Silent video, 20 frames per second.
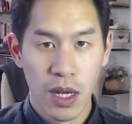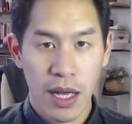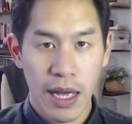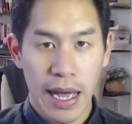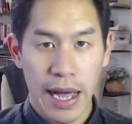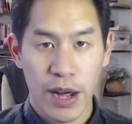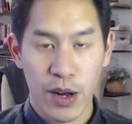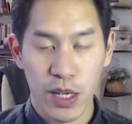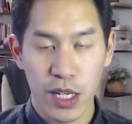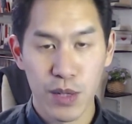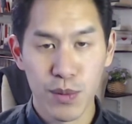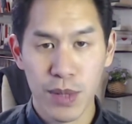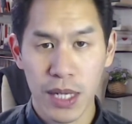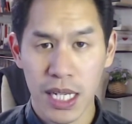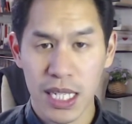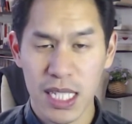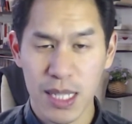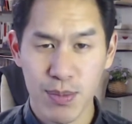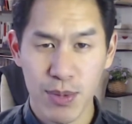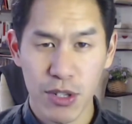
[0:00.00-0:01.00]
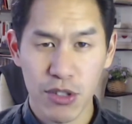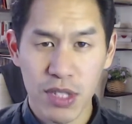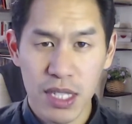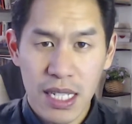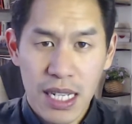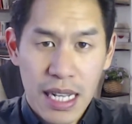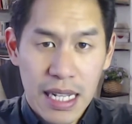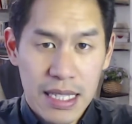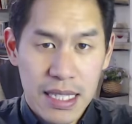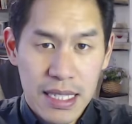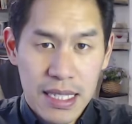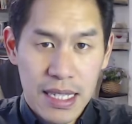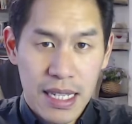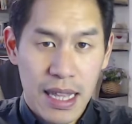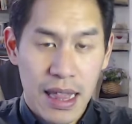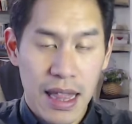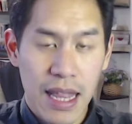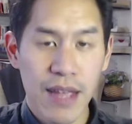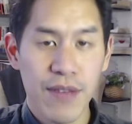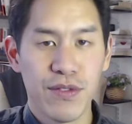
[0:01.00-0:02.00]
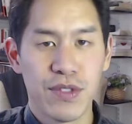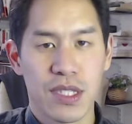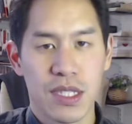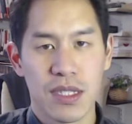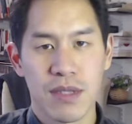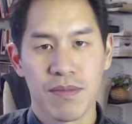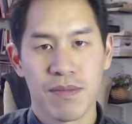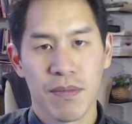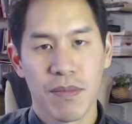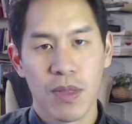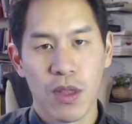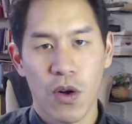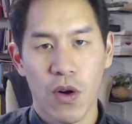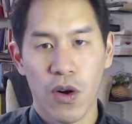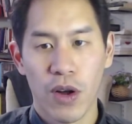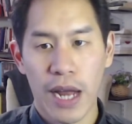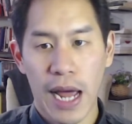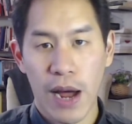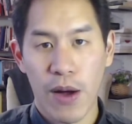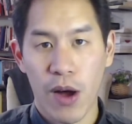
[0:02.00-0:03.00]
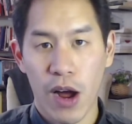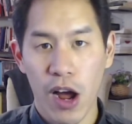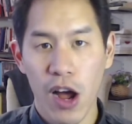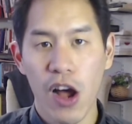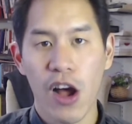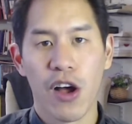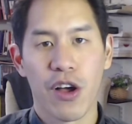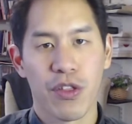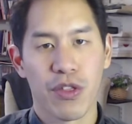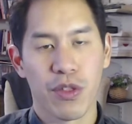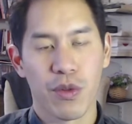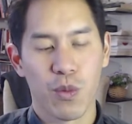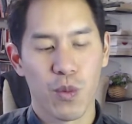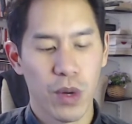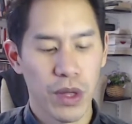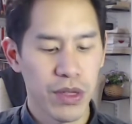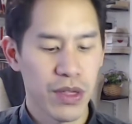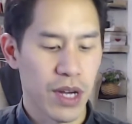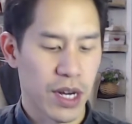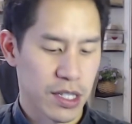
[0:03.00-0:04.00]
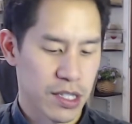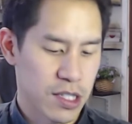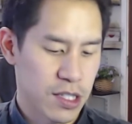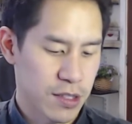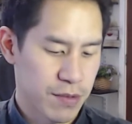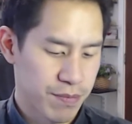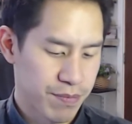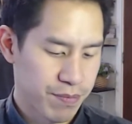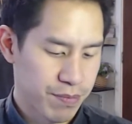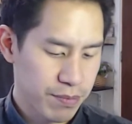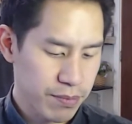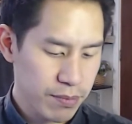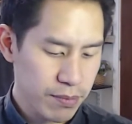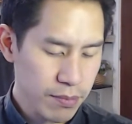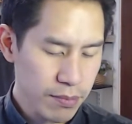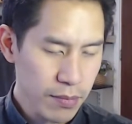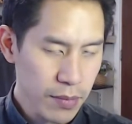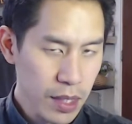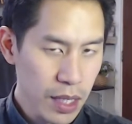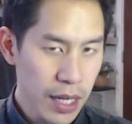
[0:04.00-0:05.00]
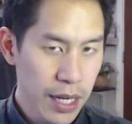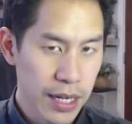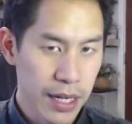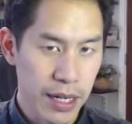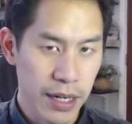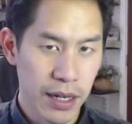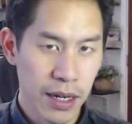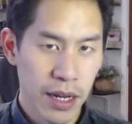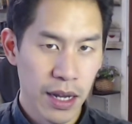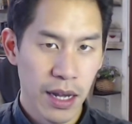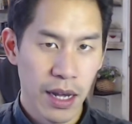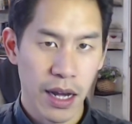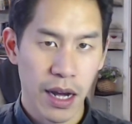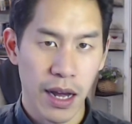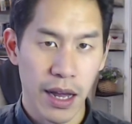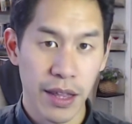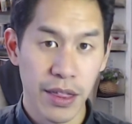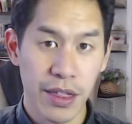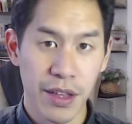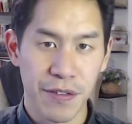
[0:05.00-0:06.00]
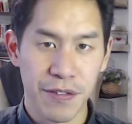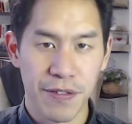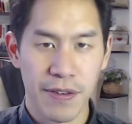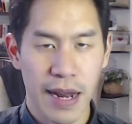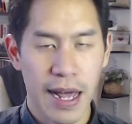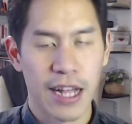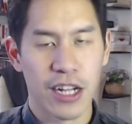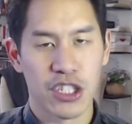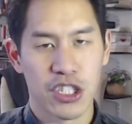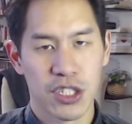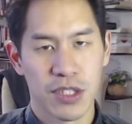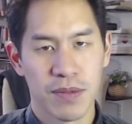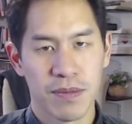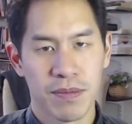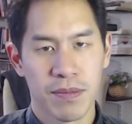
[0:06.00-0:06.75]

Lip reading: our human experience, and he lives on our earth with us in the flesh.